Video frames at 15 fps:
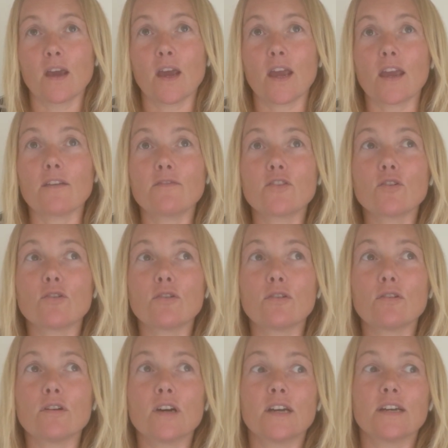If
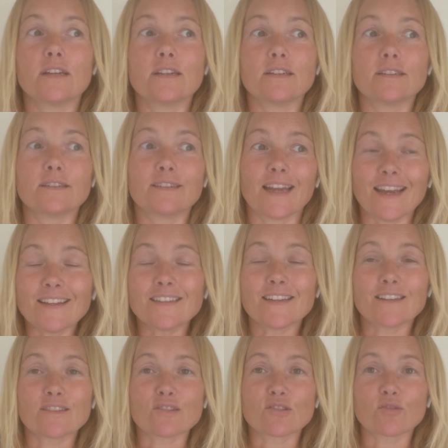you're
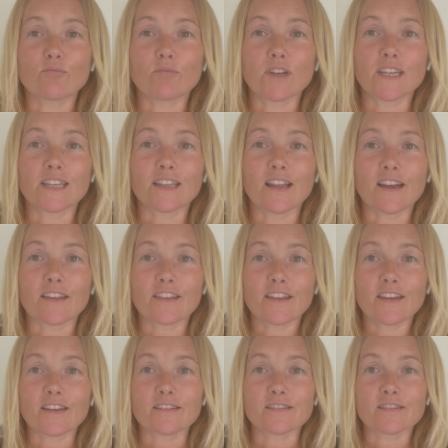dating somebody like
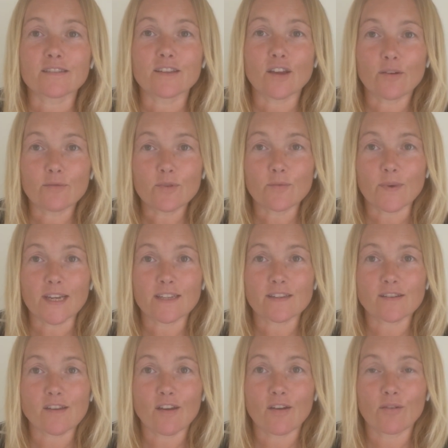this, the only way
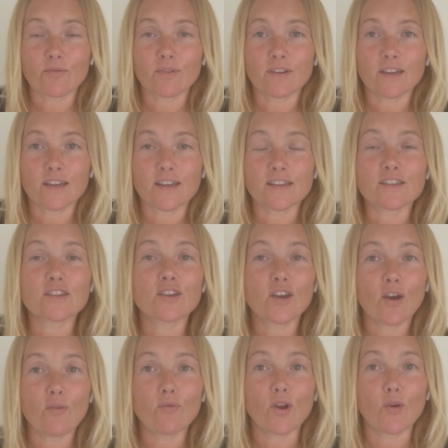to go is to
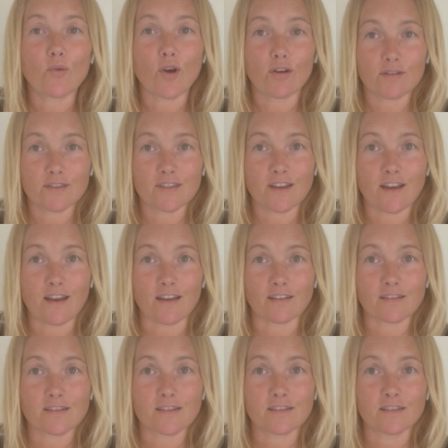go no
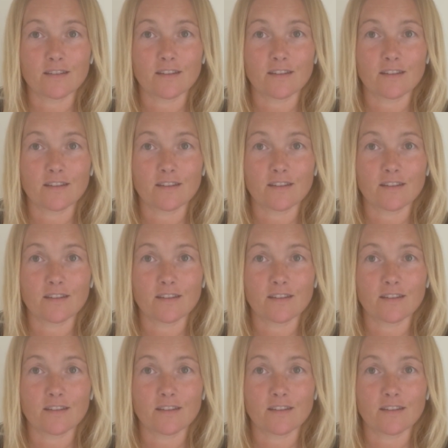contact.